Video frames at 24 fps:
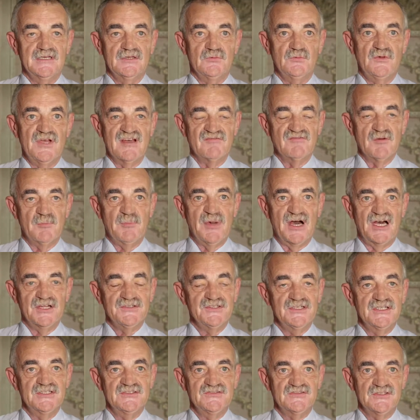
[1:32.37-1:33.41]
We have a
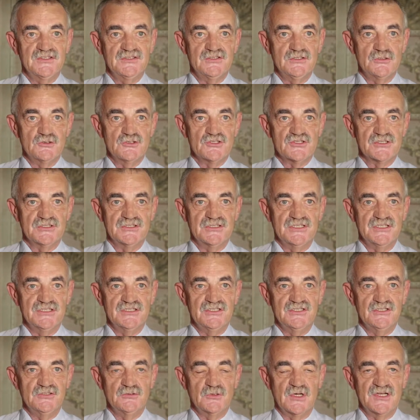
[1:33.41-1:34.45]
partner institution in
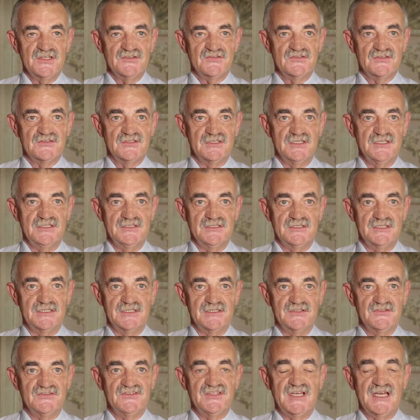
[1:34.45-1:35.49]
the US, in
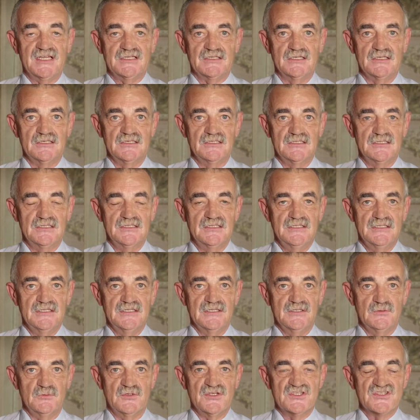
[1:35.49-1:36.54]
uh, Seattle,
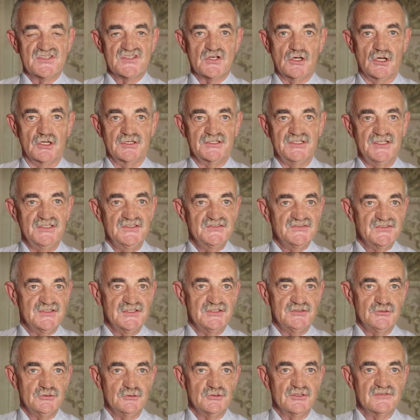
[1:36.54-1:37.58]
which is called the
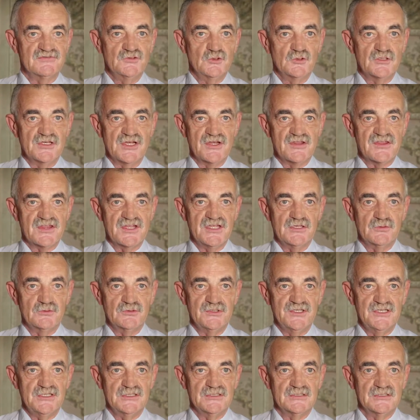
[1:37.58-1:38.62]
Institute of Nuclear
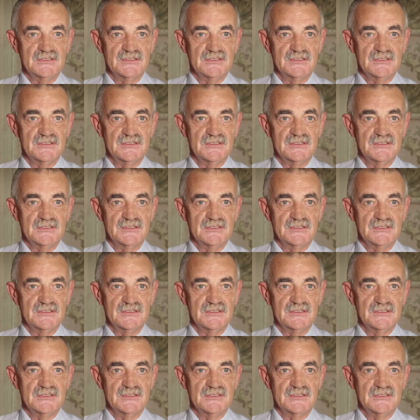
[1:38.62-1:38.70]
Theory,